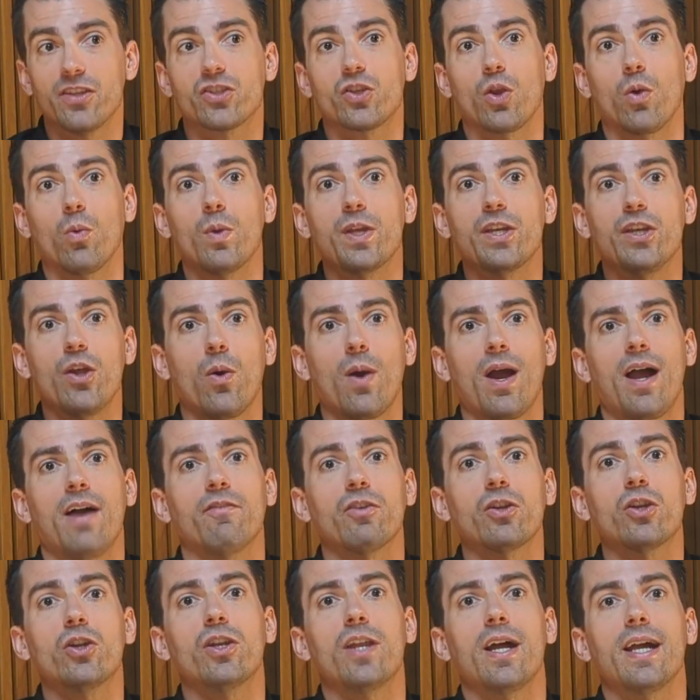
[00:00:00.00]
And so we don't have
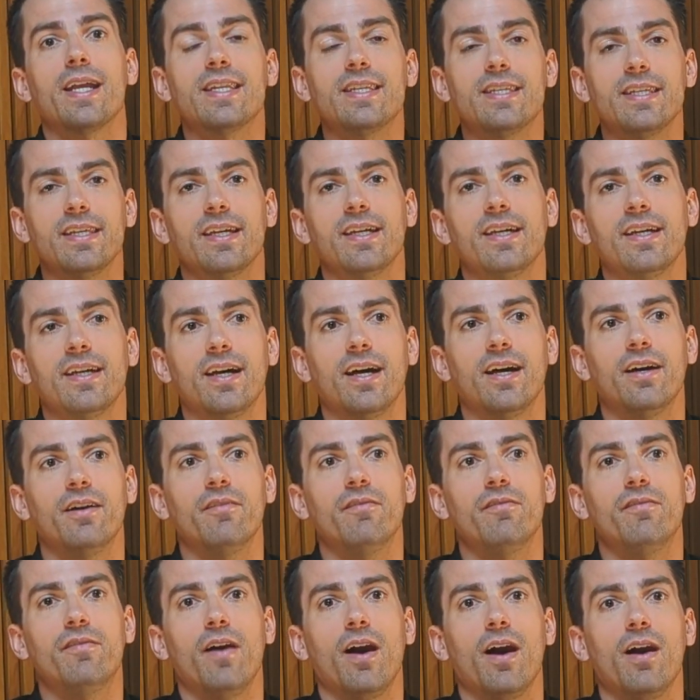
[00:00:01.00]
a good idea
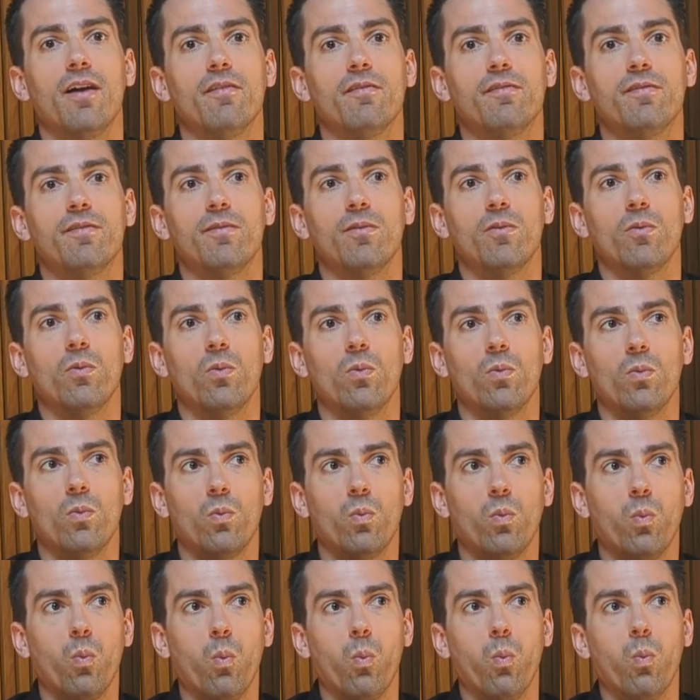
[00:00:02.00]
of
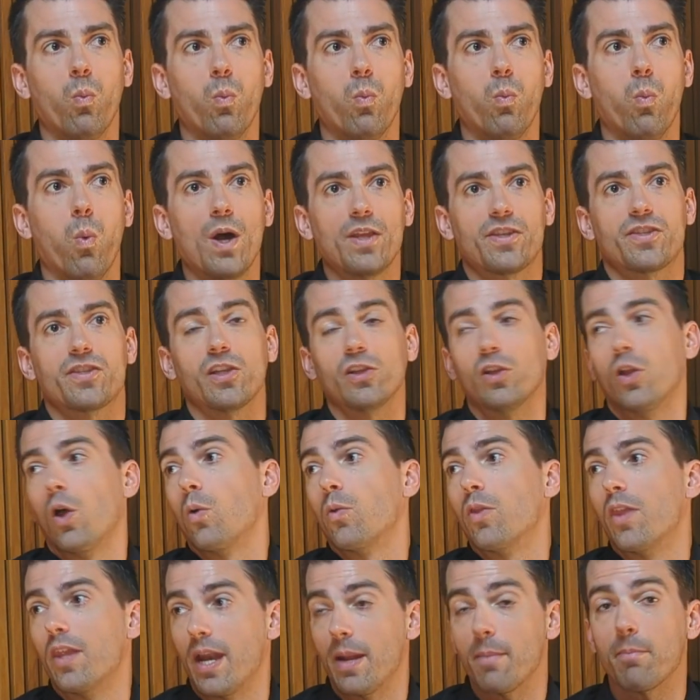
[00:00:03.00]
what's the
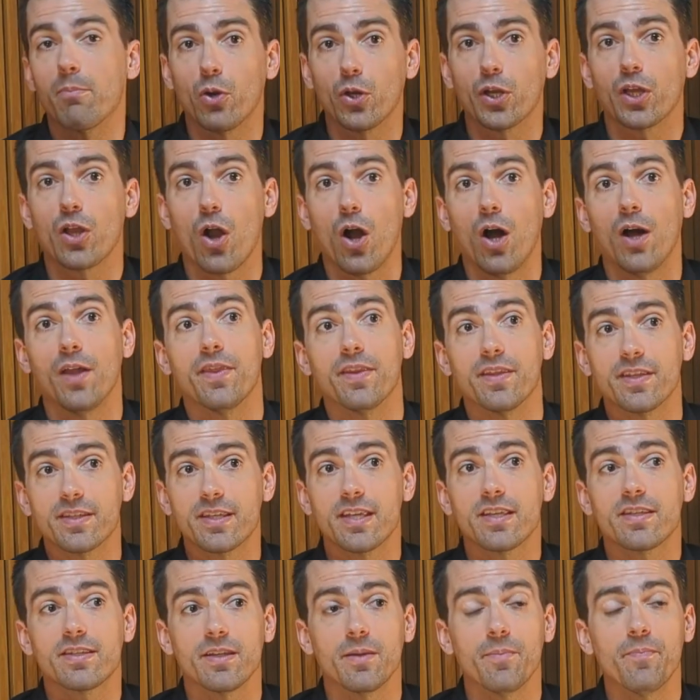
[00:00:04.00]
load that I'm putting on the
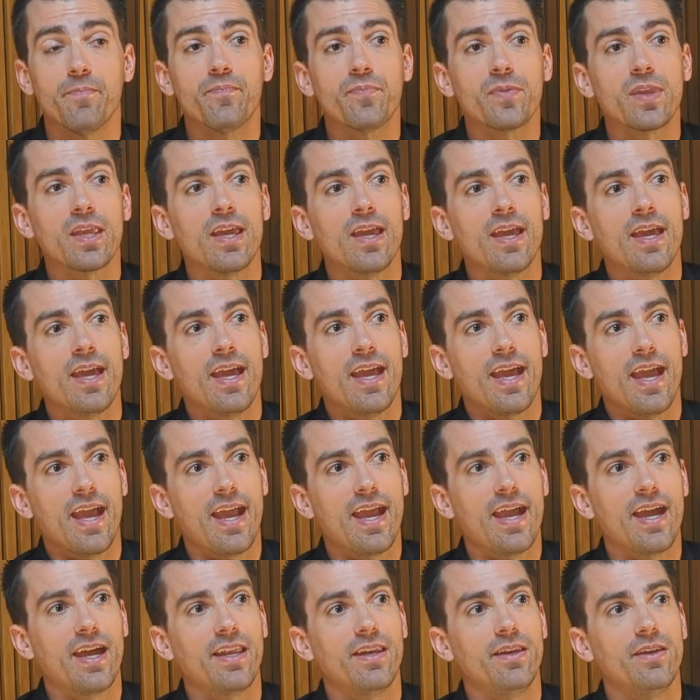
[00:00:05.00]
system.
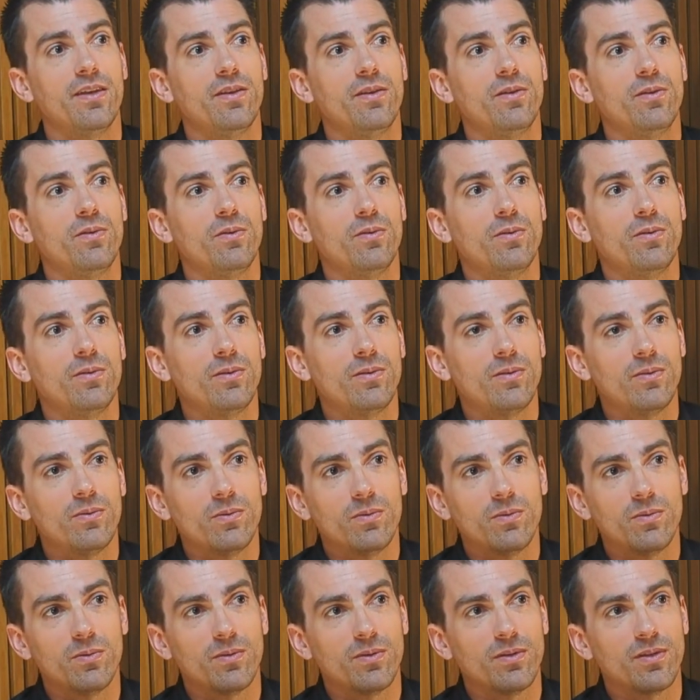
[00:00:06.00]
And
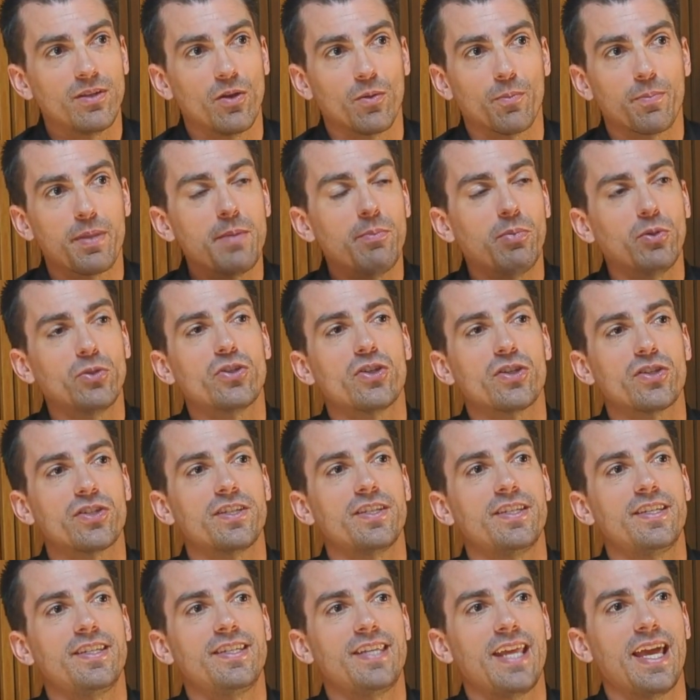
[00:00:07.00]
people
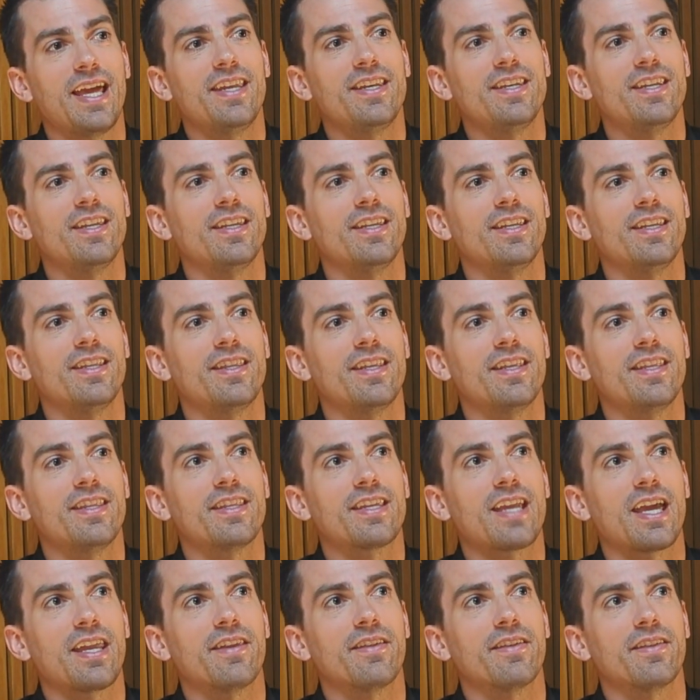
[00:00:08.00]
just tend
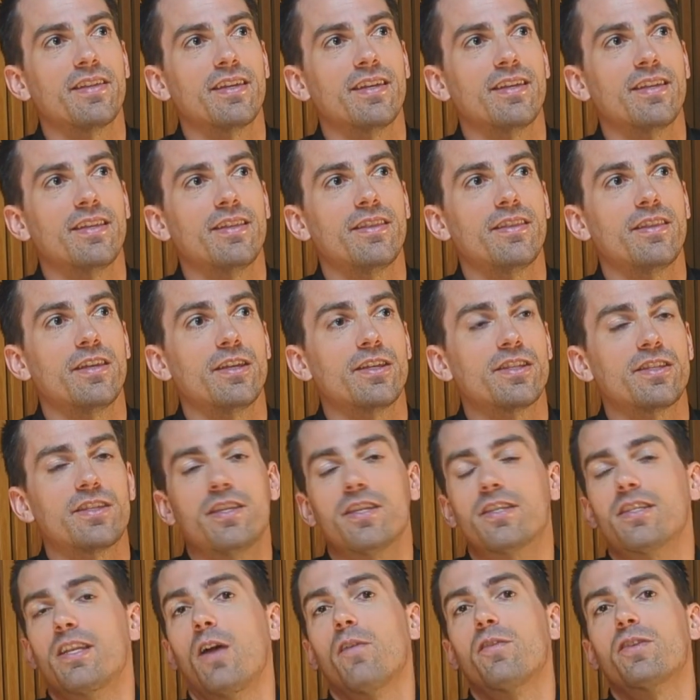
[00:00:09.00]
kind of
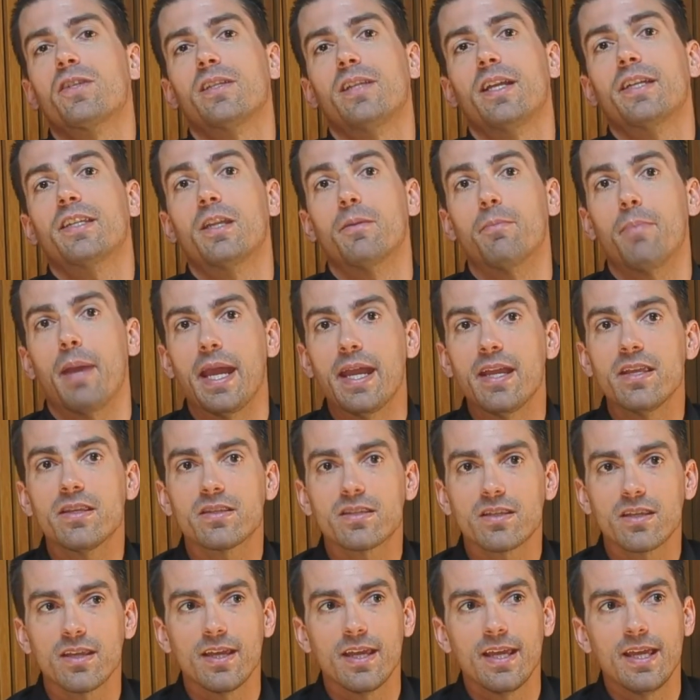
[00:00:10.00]
the self-selected
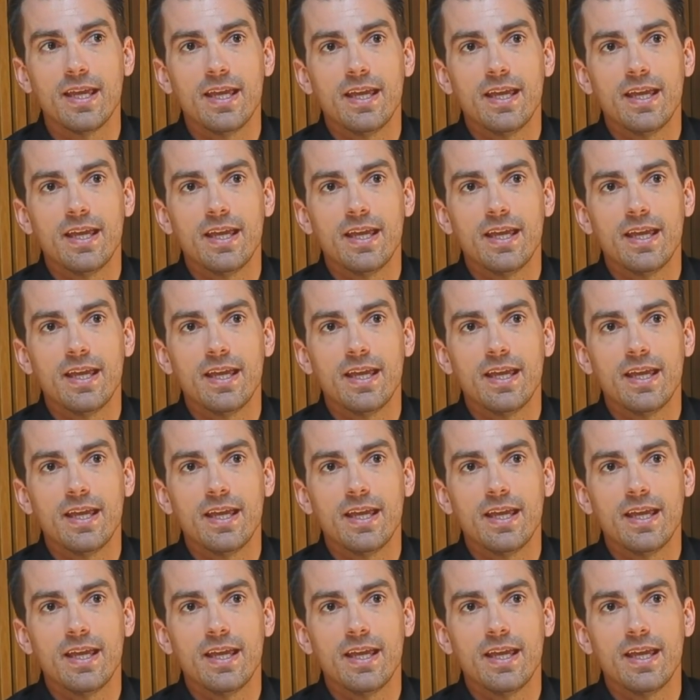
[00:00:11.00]
pace